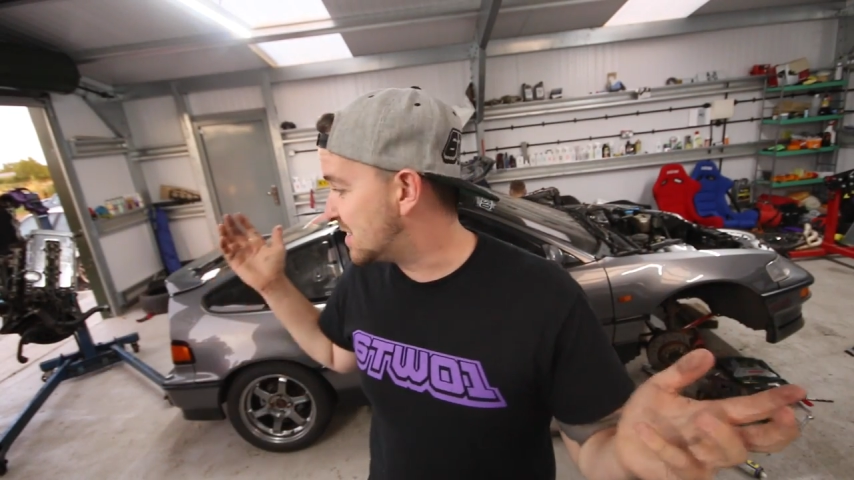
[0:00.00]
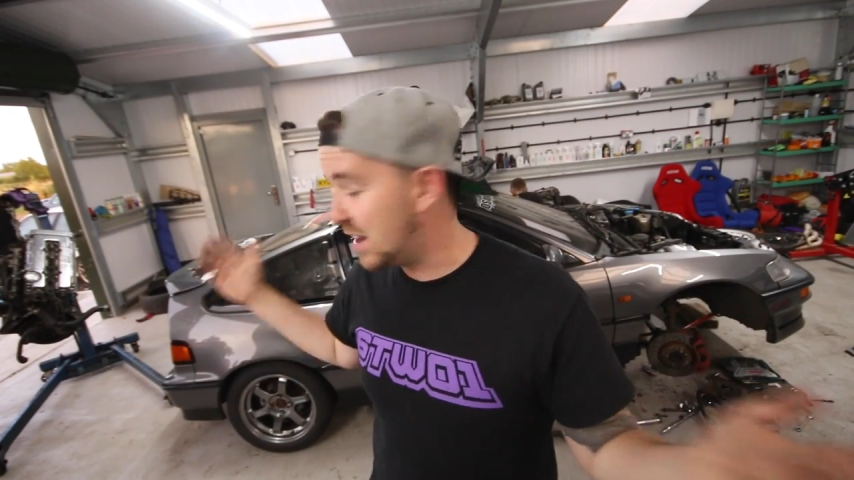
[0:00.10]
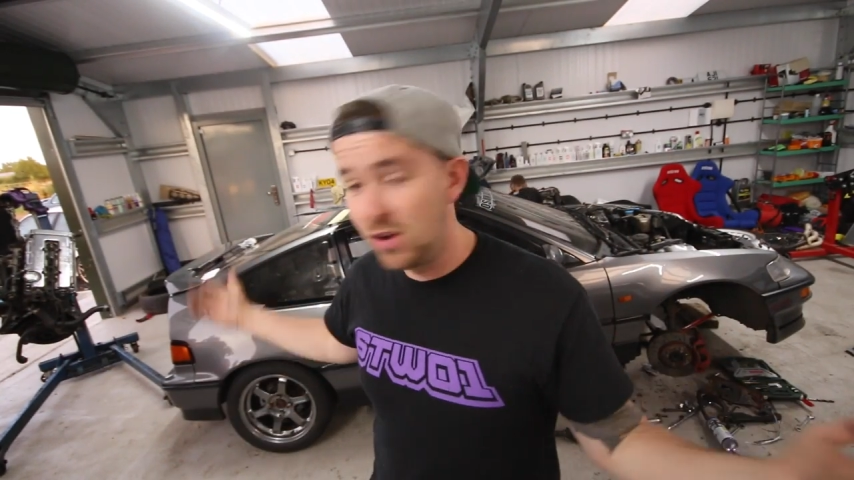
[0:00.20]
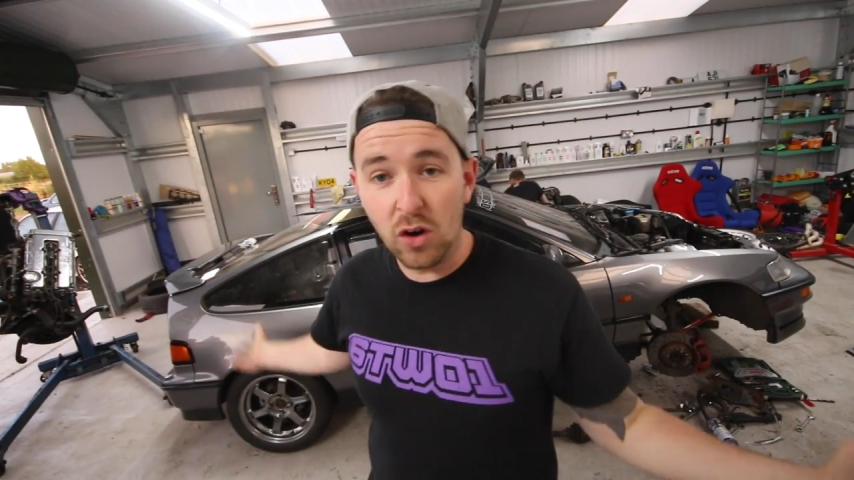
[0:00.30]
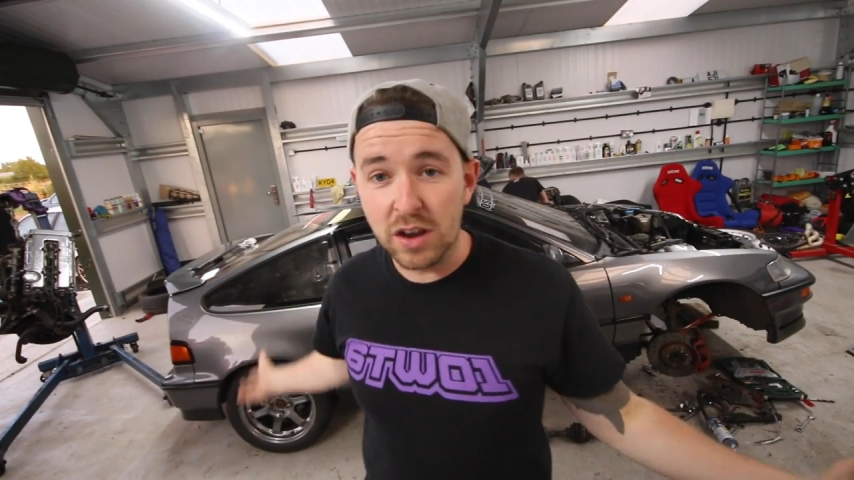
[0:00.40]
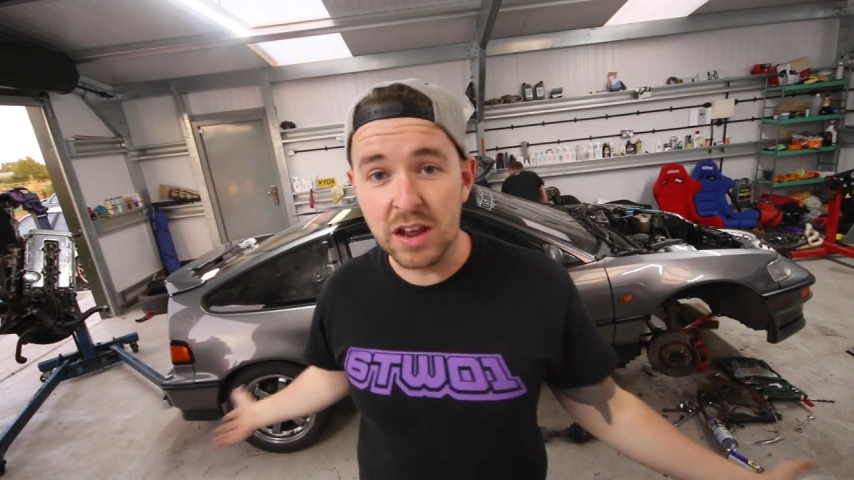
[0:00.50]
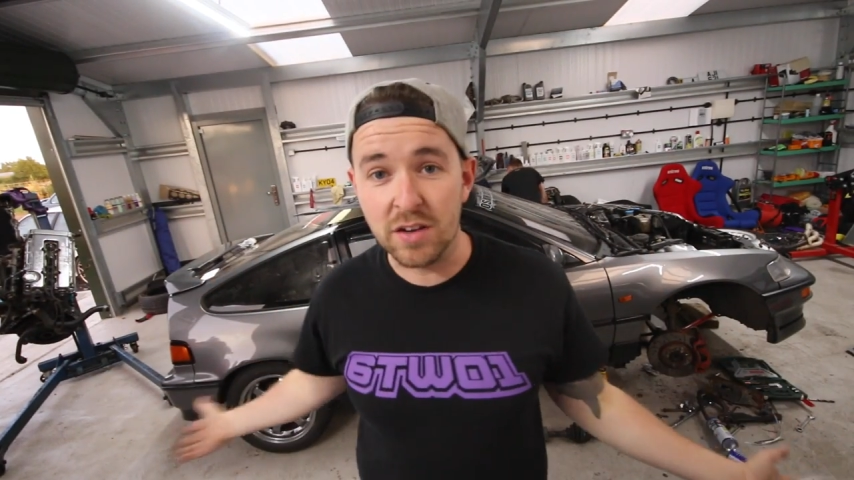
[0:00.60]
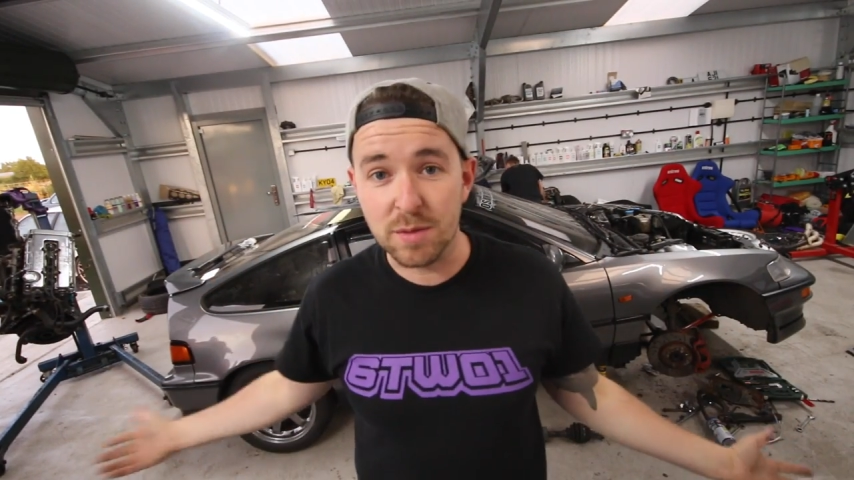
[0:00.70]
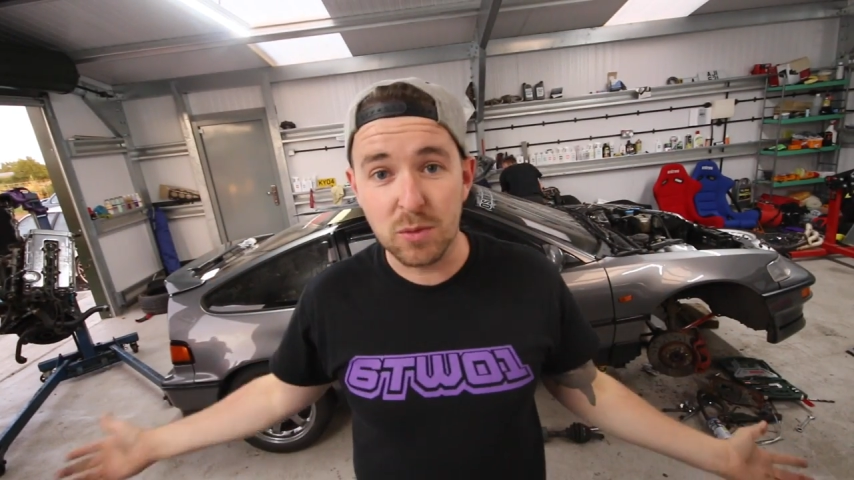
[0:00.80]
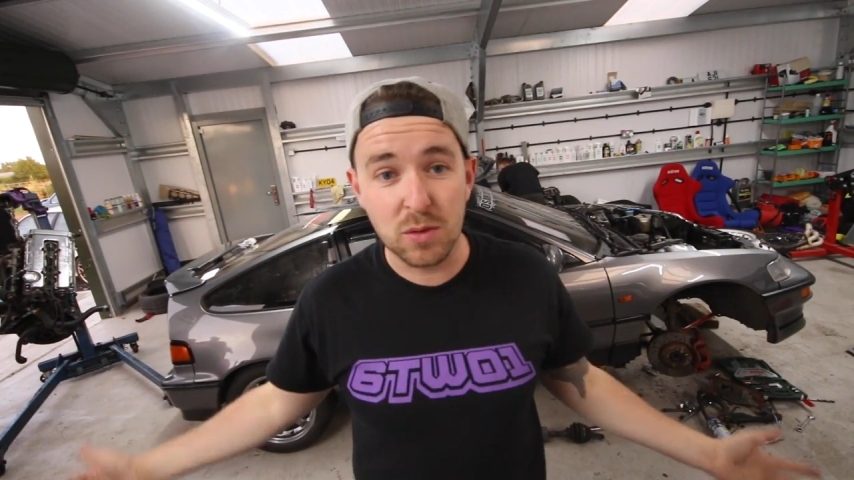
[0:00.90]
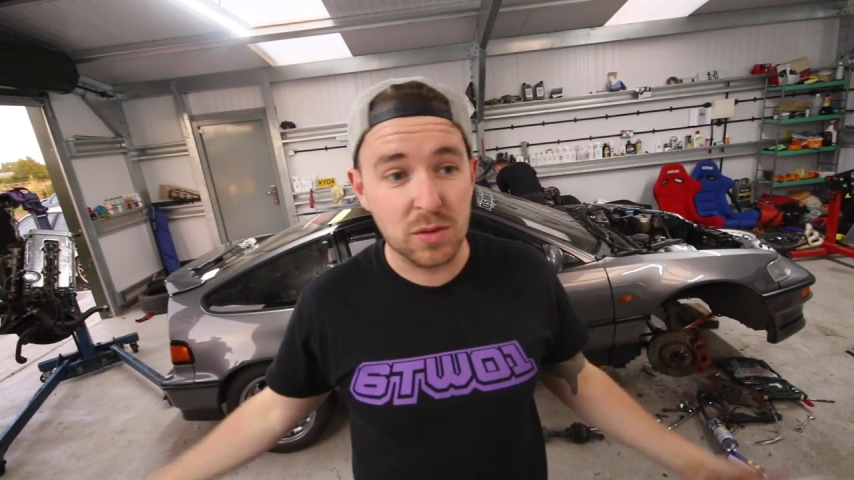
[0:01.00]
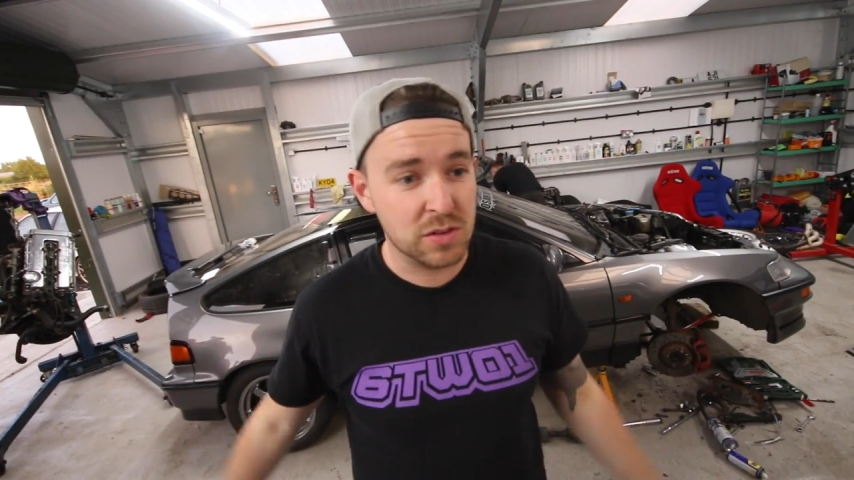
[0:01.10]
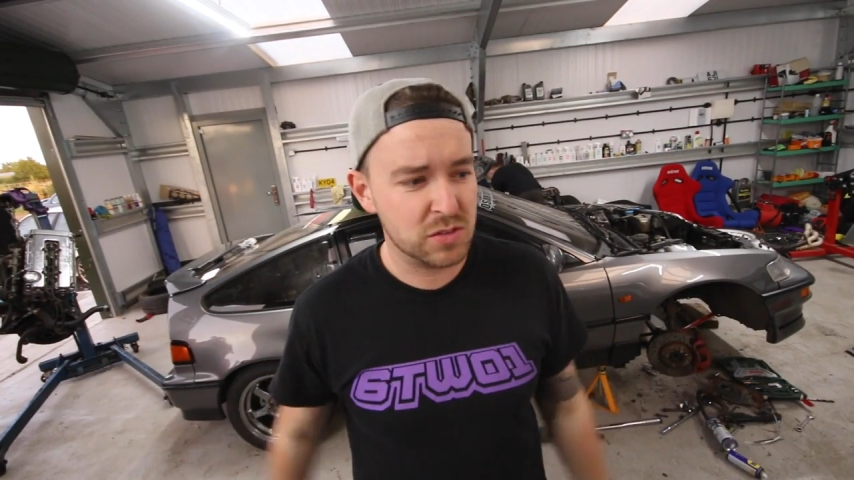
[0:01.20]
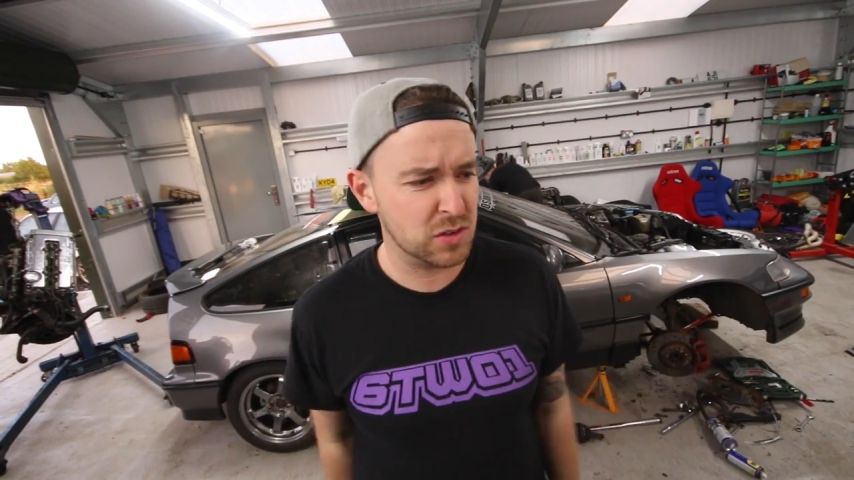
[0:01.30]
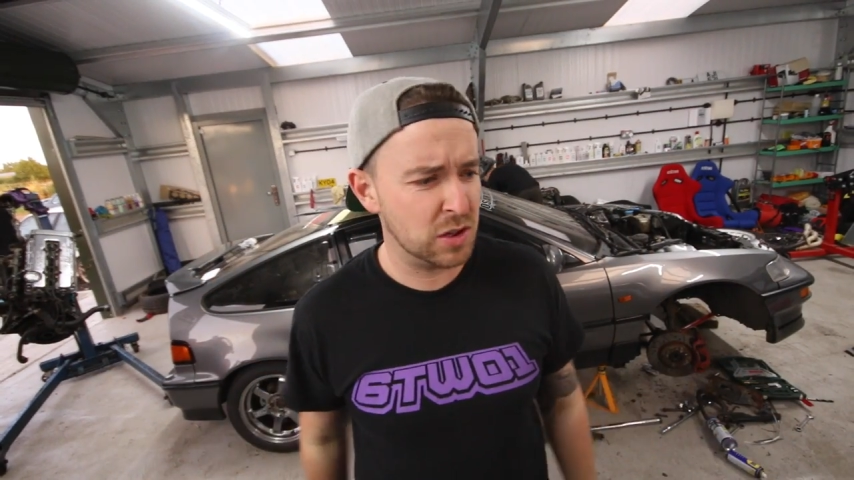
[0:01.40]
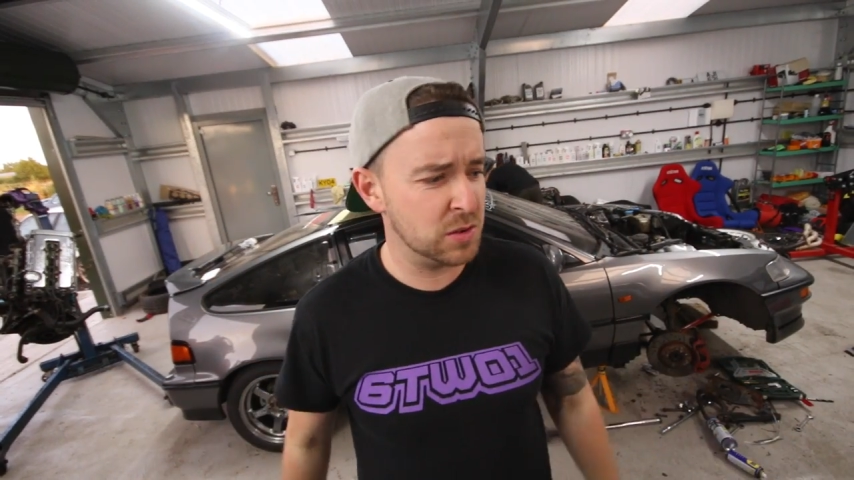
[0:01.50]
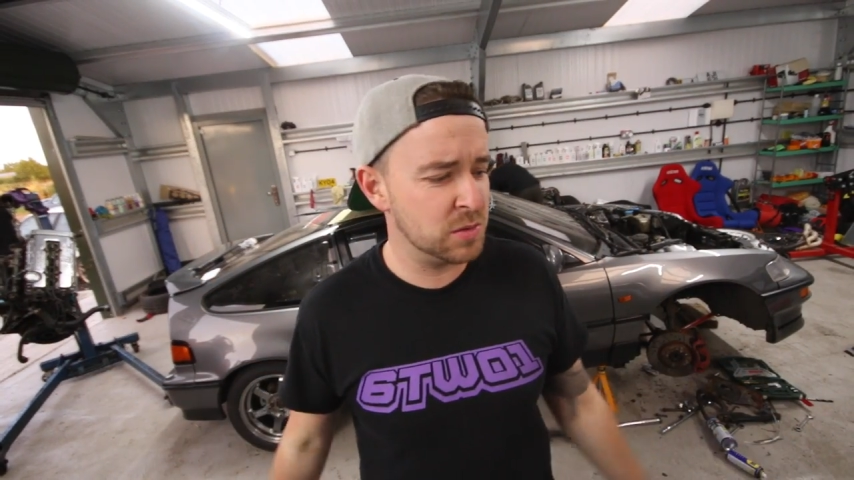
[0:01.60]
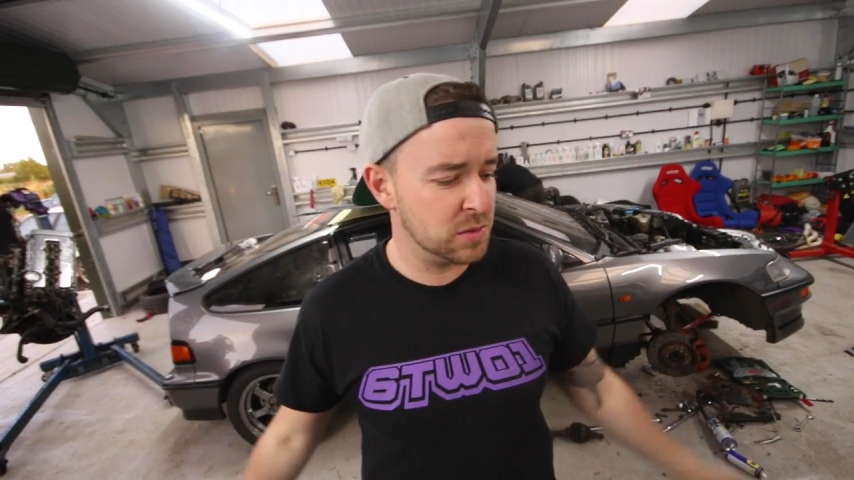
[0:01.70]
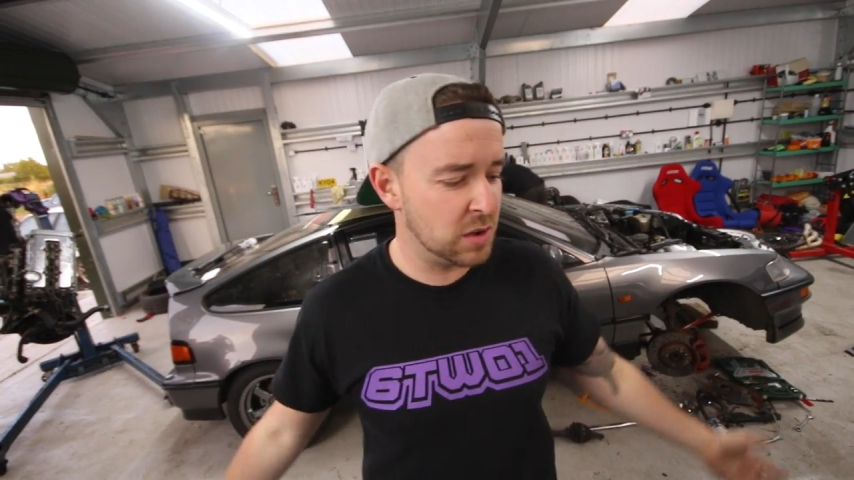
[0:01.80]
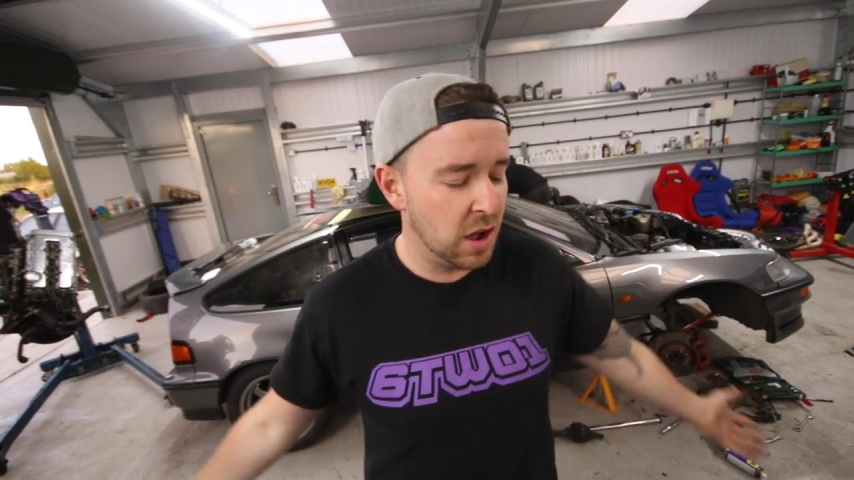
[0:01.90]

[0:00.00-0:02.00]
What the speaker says: They're not in here anymore. So